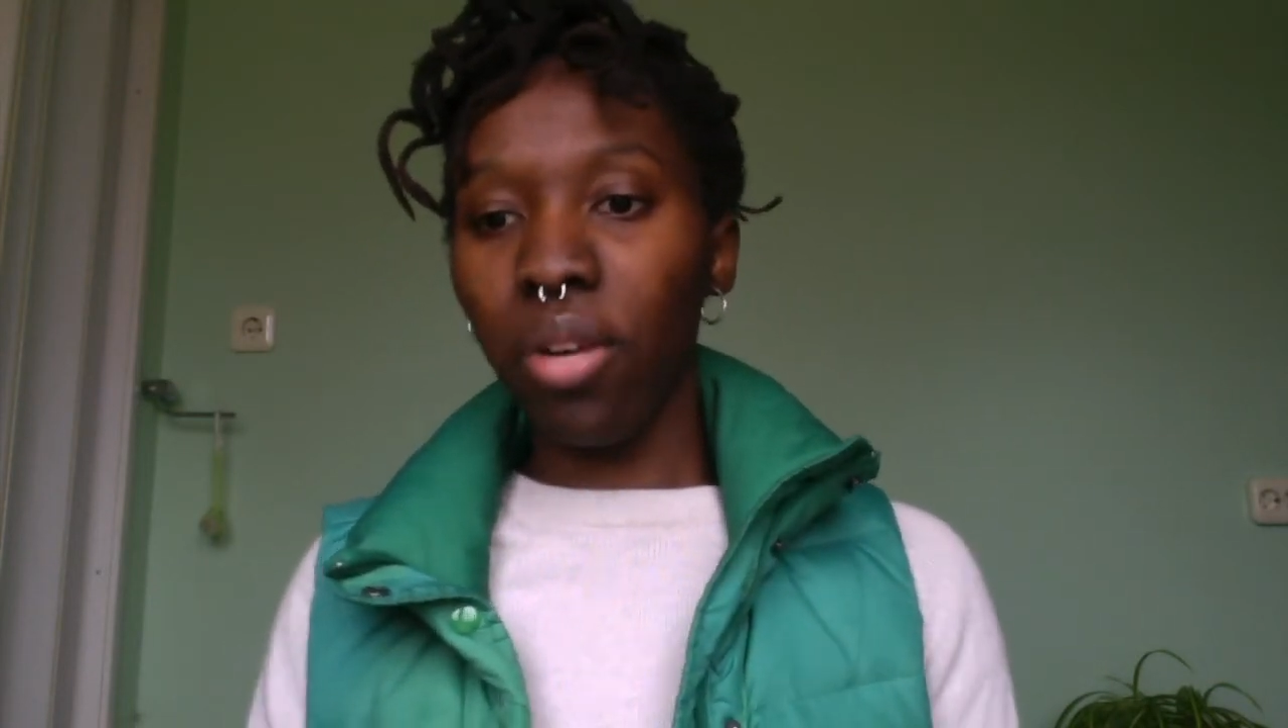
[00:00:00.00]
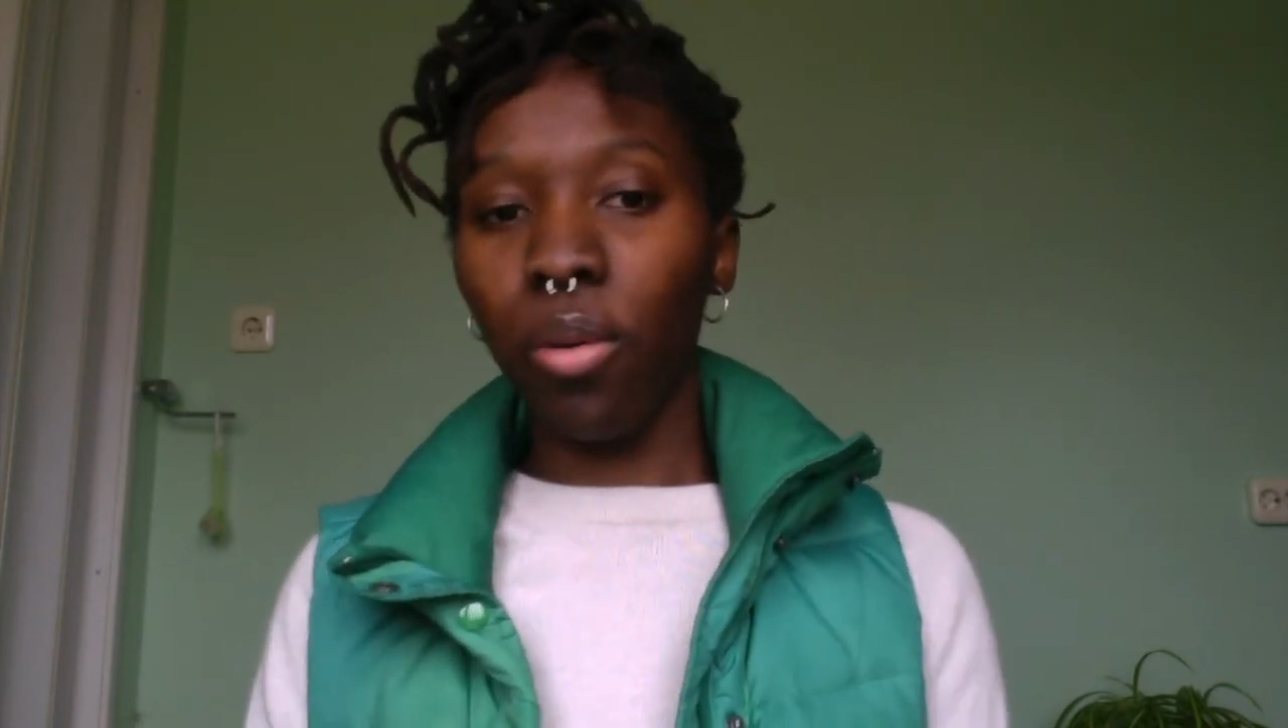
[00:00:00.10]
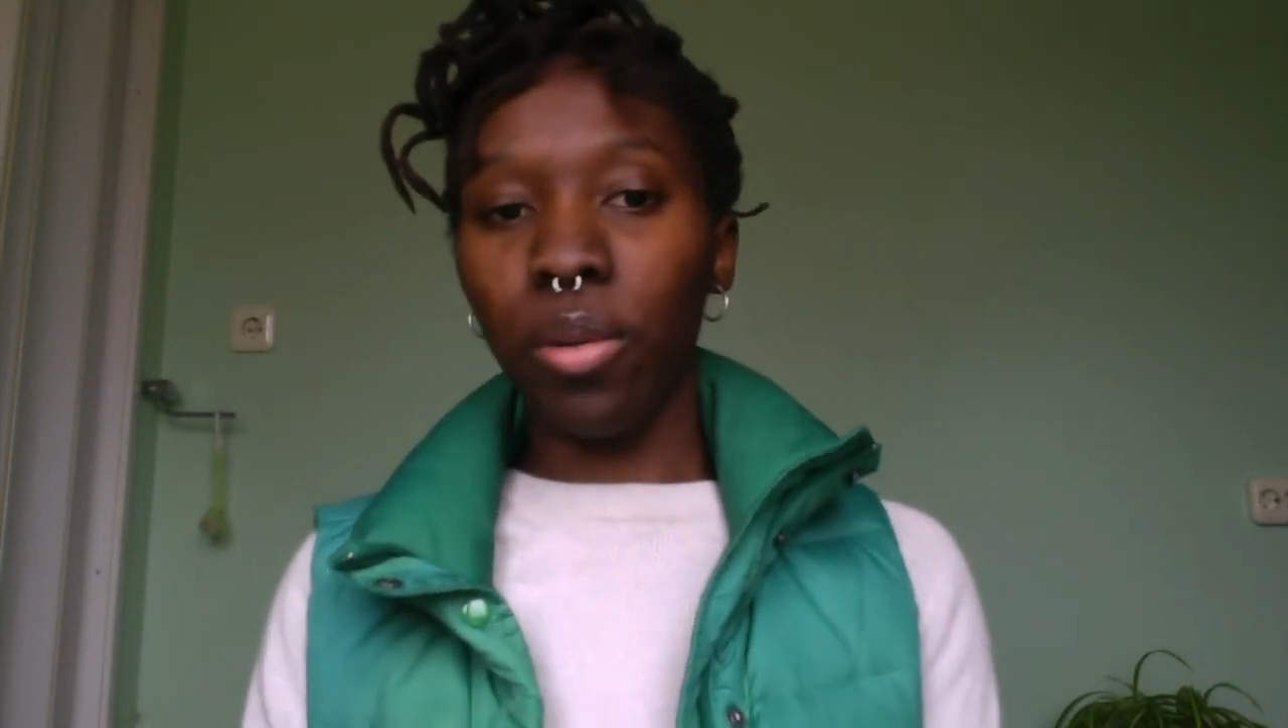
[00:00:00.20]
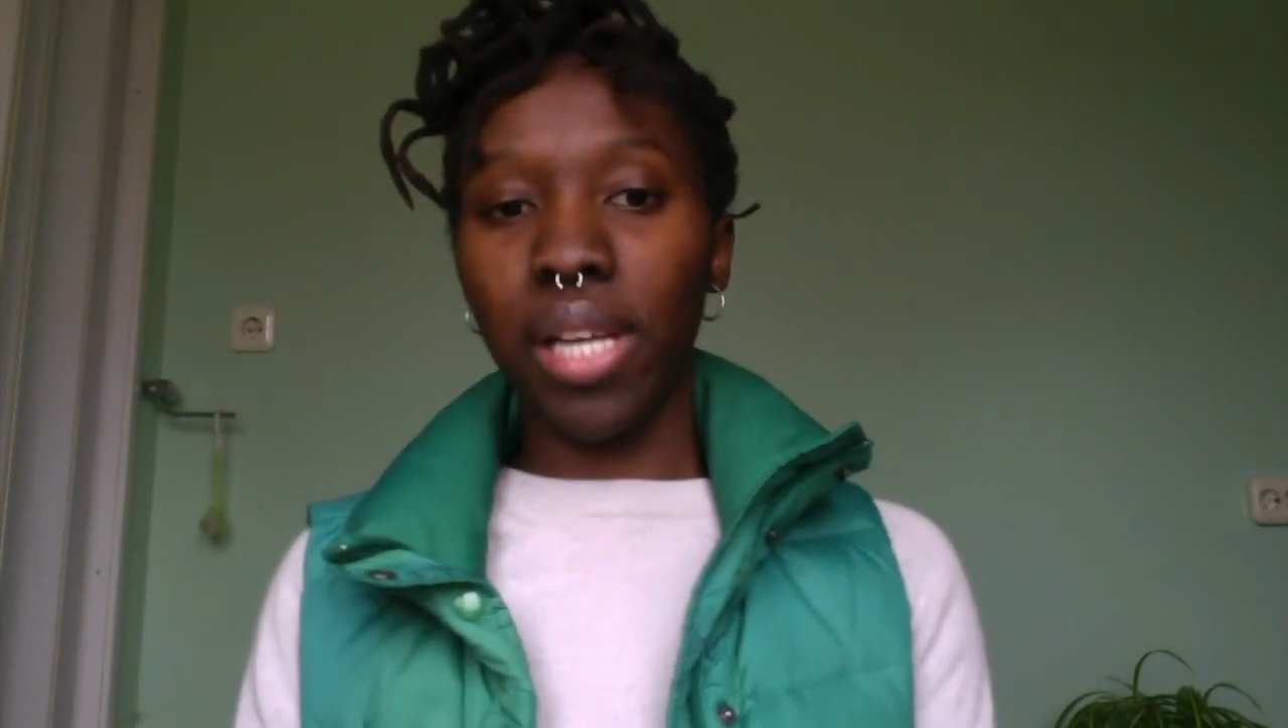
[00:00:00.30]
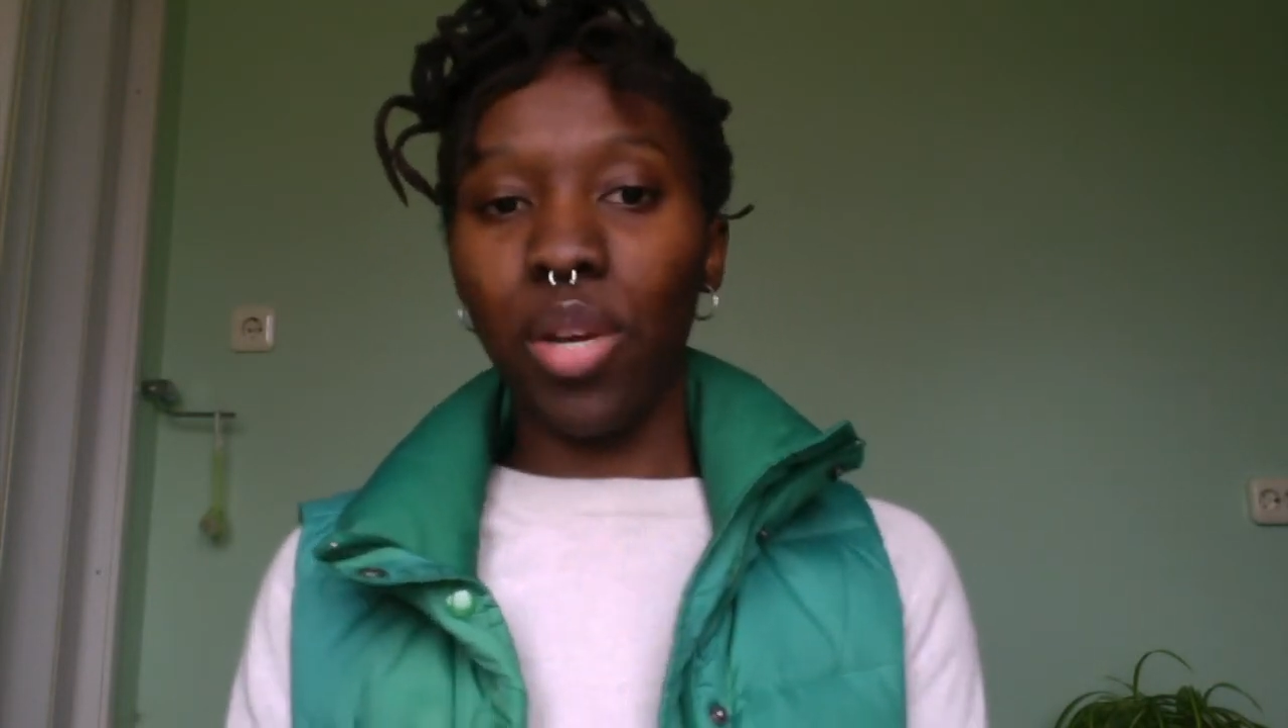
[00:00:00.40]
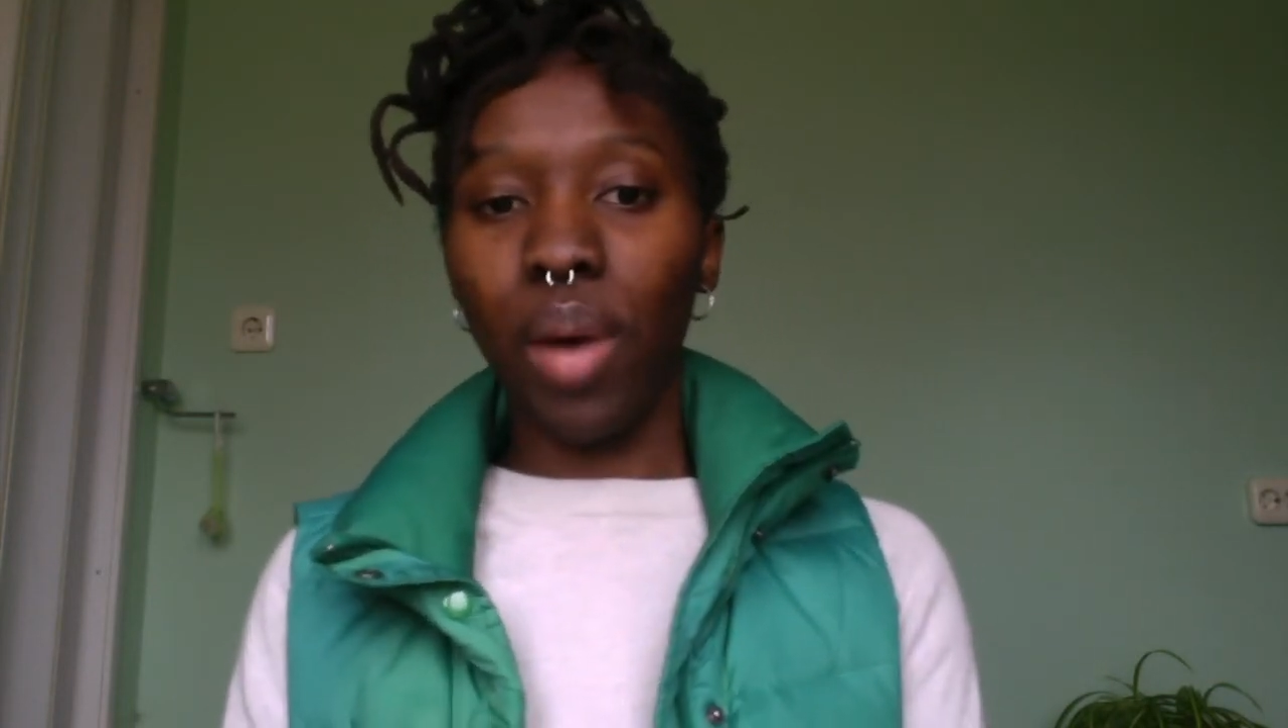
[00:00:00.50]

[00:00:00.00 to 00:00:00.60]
goals that you